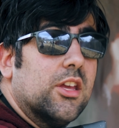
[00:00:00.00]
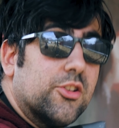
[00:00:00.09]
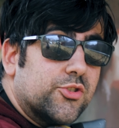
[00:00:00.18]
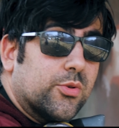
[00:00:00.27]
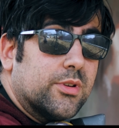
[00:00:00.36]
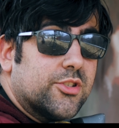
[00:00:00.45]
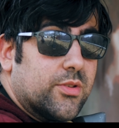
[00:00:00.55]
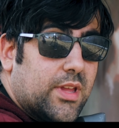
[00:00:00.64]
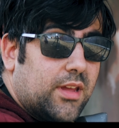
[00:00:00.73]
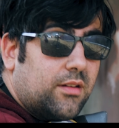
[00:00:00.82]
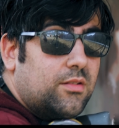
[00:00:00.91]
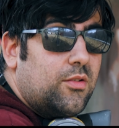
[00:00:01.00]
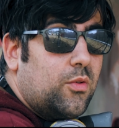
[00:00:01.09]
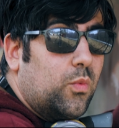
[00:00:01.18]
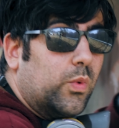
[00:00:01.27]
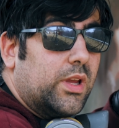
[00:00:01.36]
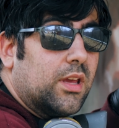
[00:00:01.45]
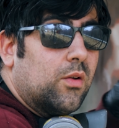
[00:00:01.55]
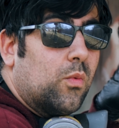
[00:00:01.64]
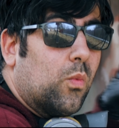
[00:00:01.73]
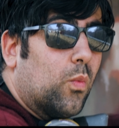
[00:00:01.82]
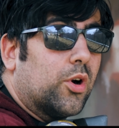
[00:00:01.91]
keel joint so that we
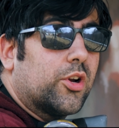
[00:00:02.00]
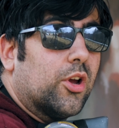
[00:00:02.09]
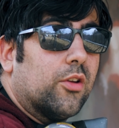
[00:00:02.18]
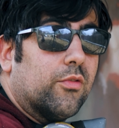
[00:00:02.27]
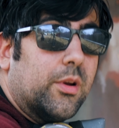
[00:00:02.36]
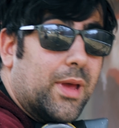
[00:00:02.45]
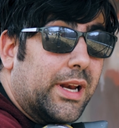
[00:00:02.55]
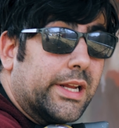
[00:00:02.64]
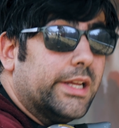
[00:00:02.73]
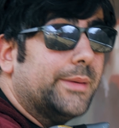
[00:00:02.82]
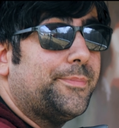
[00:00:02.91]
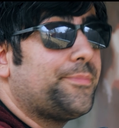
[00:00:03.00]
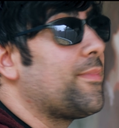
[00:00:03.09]
can work on rebedding it,